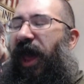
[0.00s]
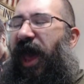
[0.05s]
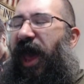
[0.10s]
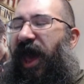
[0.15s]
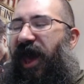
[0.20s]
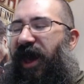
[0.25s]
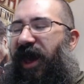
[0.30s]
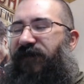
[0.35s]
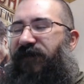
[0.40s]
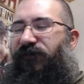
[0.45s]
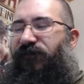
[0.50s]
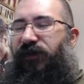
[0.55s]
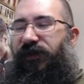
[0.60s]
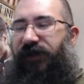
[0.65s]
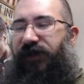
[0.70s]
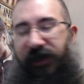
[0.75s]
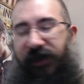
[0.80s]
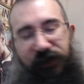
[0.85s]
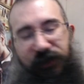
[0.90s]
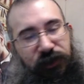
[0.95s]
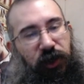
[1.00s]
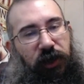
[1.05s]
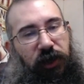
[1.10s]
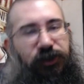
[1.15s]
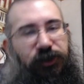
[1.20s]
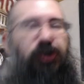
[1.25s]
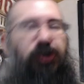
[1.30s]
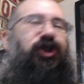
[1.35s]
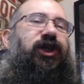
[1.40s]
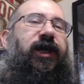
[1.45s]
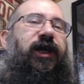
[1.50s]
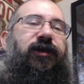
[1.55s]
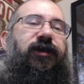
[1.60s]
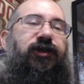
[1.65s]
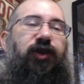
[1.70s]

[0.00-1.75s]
everything has gone to shit.